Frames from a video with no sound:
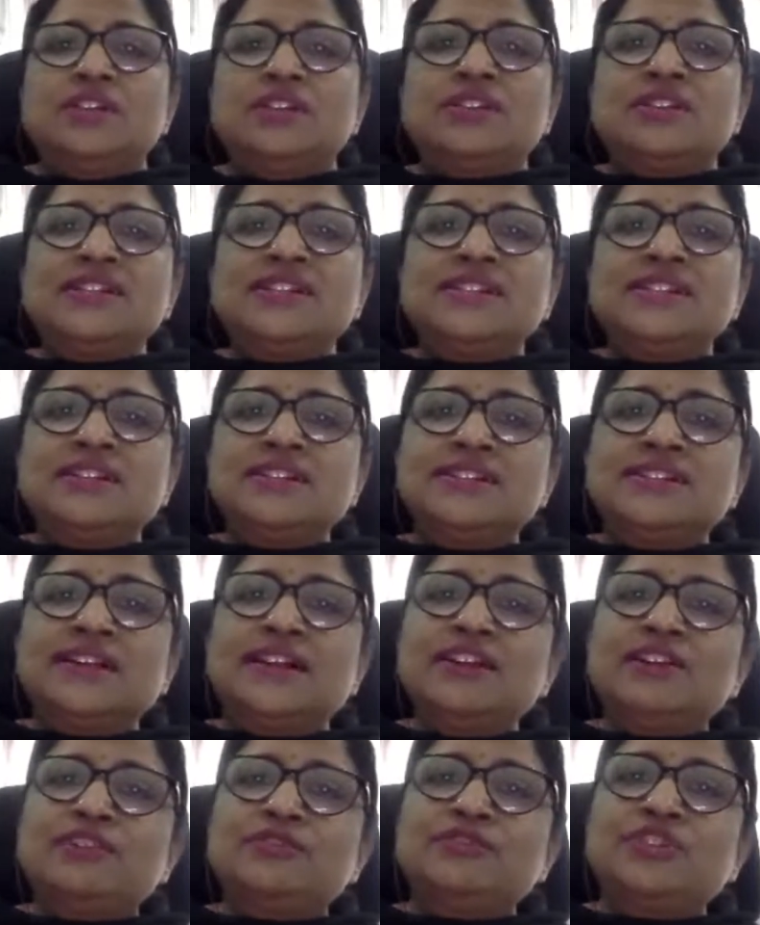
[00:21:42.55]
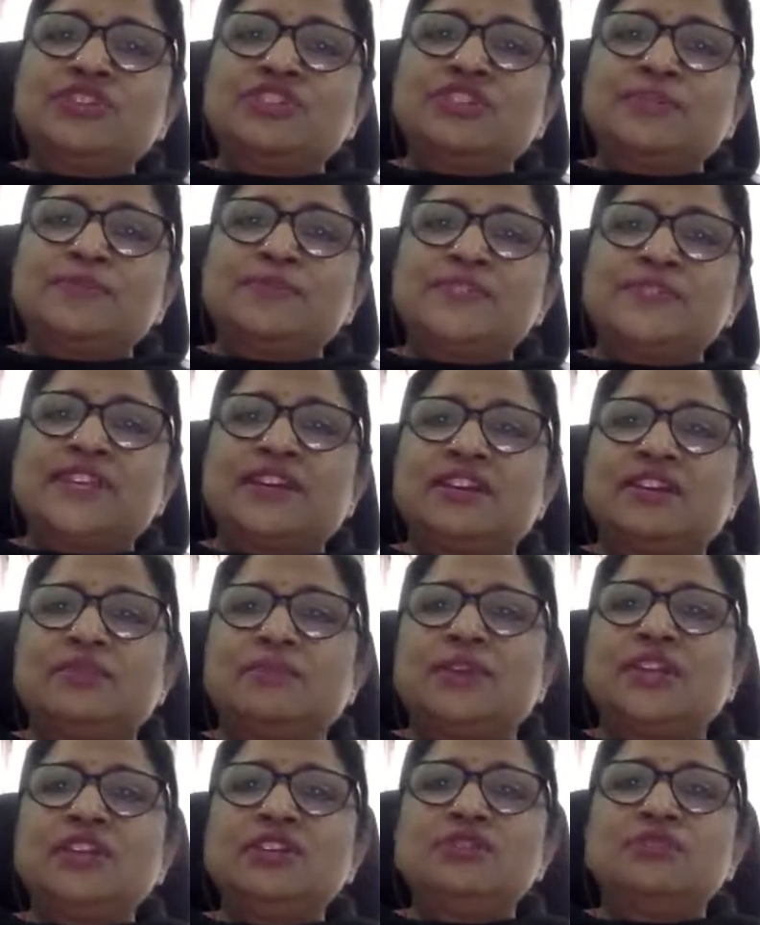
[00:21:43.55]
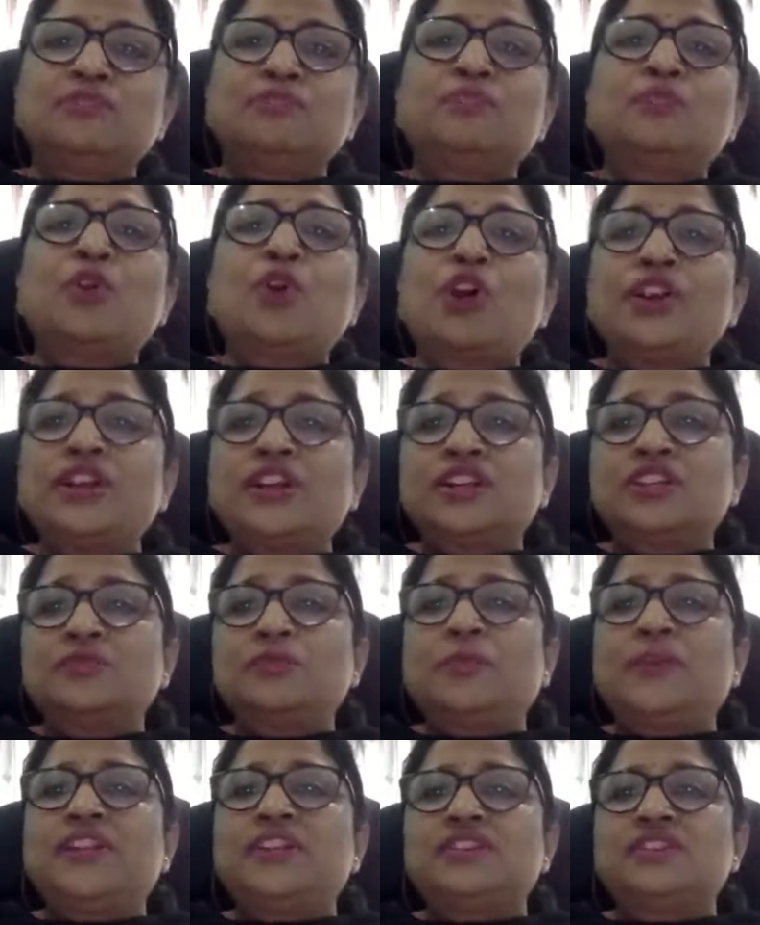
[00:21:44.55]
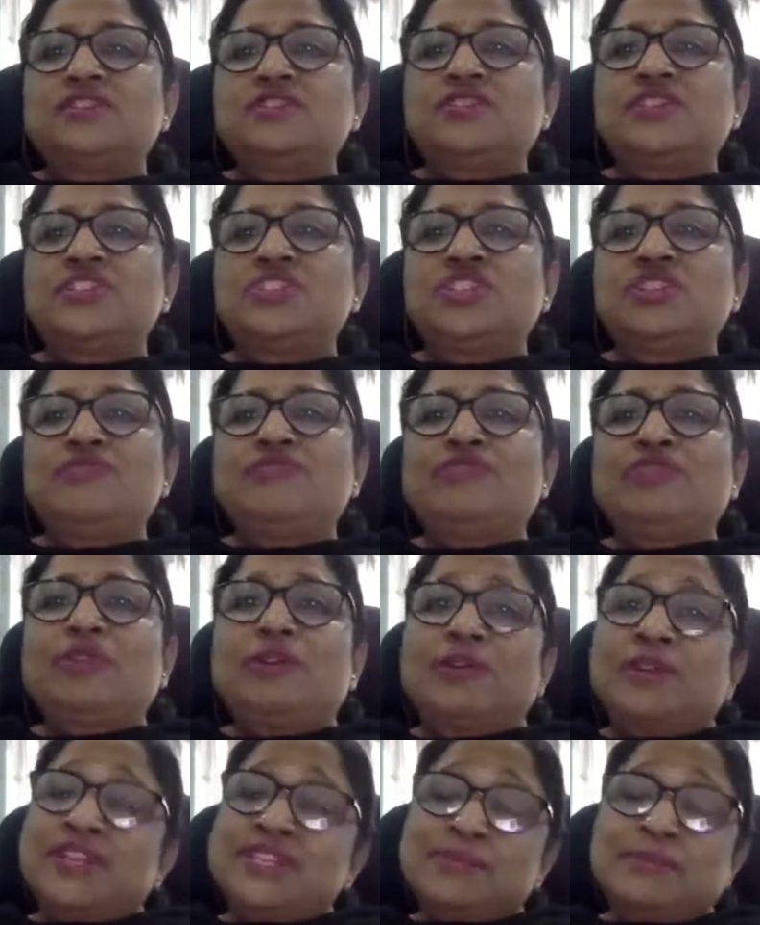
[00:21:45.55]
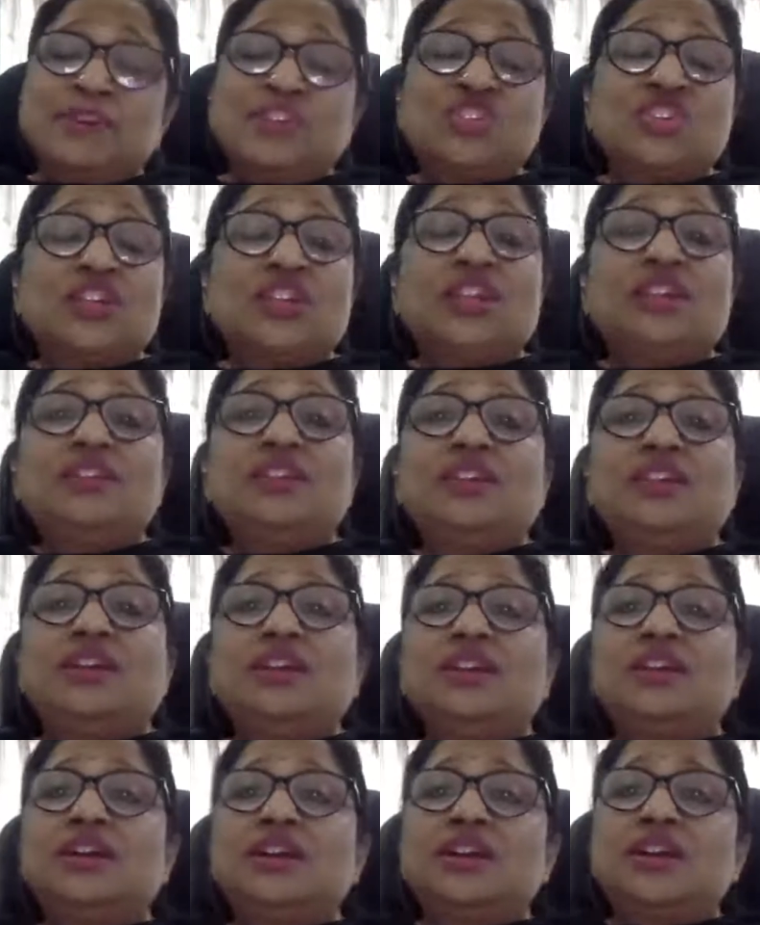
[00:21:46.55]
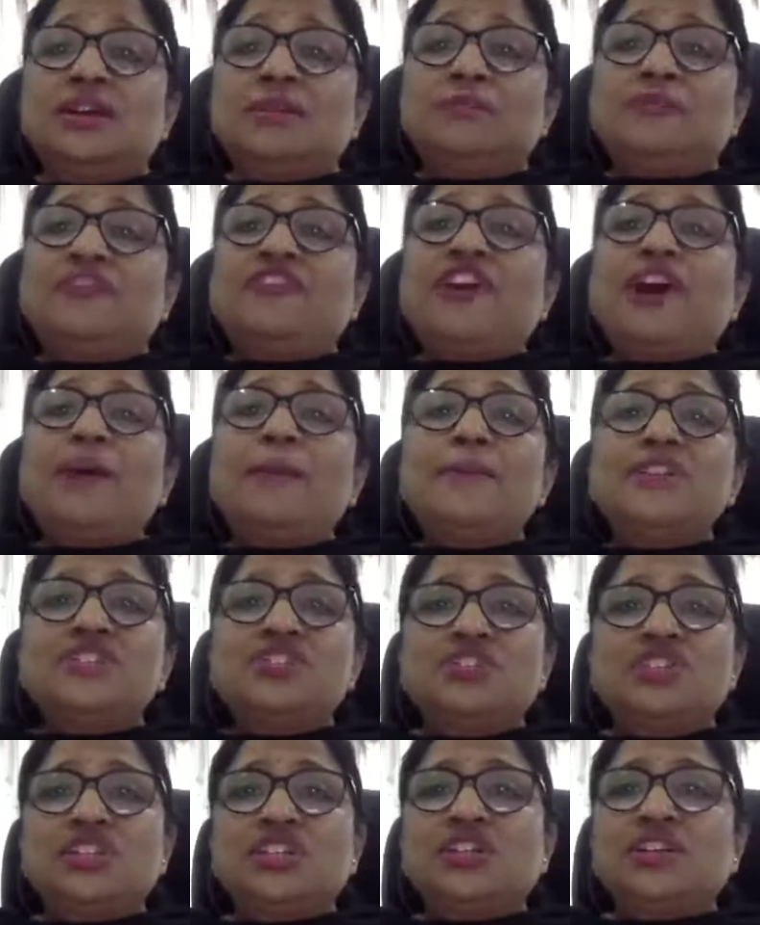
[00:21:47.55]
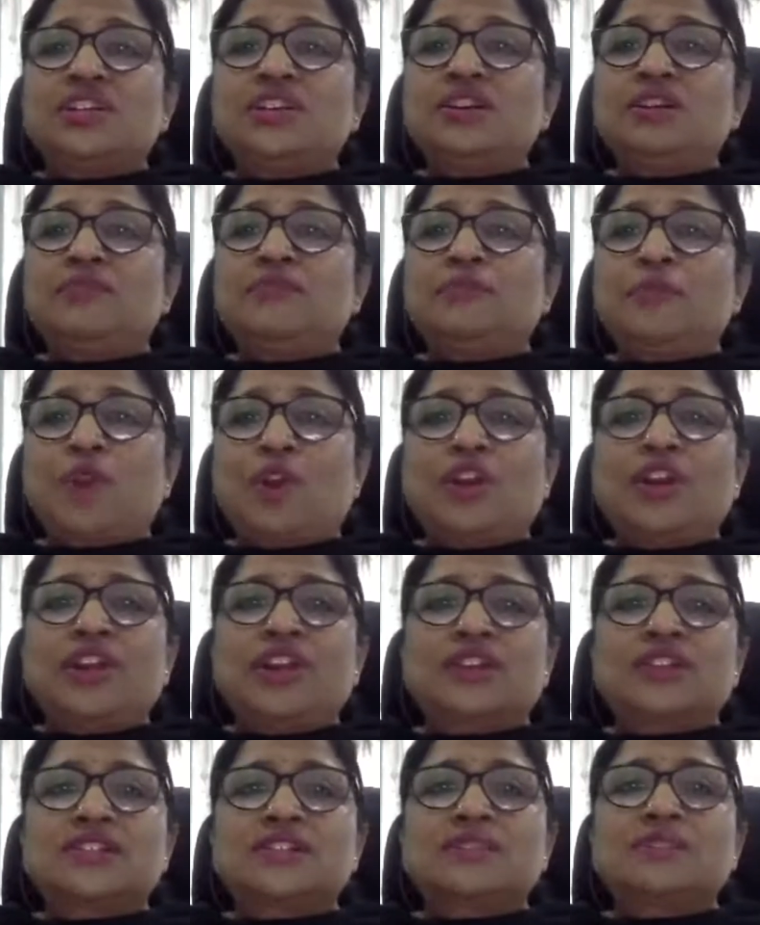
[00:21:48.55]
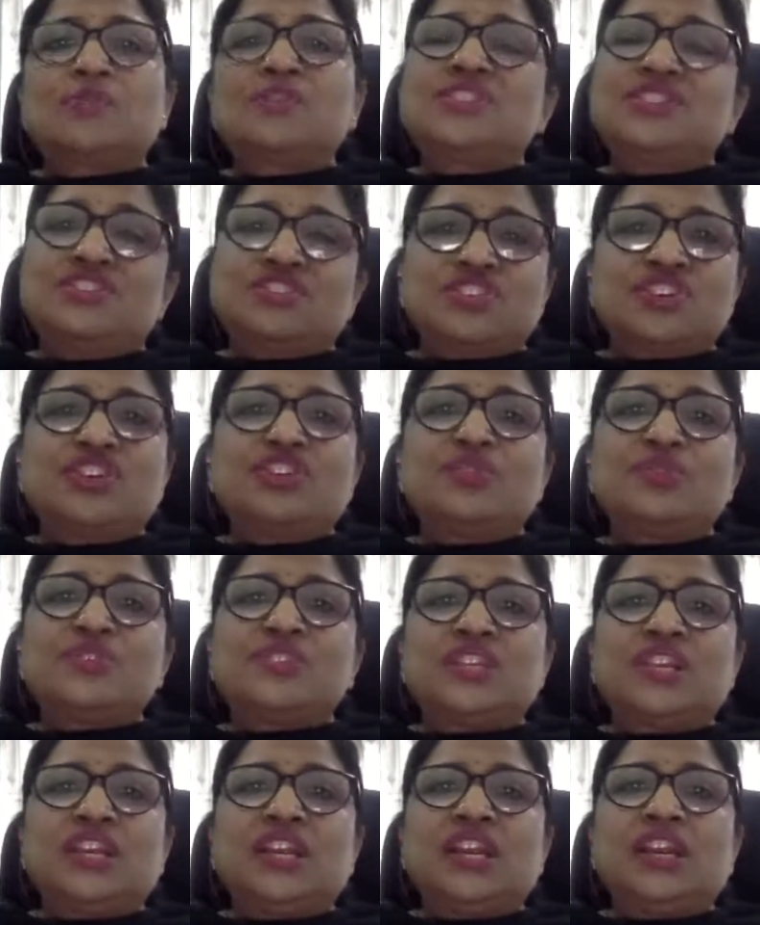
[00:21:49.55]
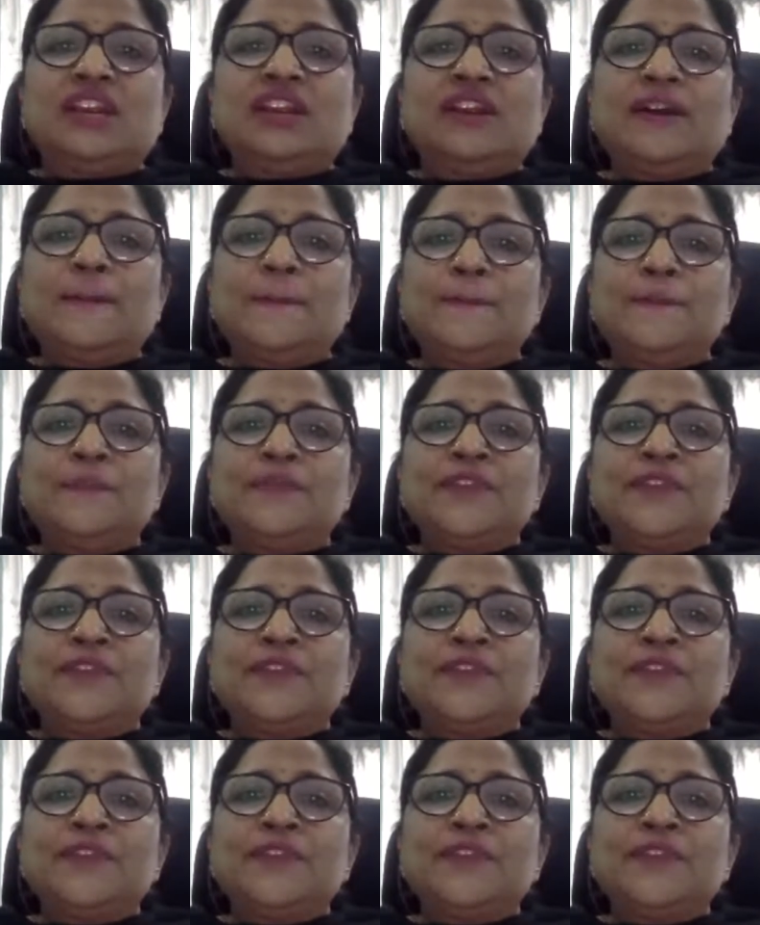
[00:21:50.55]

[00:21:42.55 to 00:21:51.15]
So, as a result of the TRIPS agreement, product patent regime for especially the pharmaceutical products was introduced in India.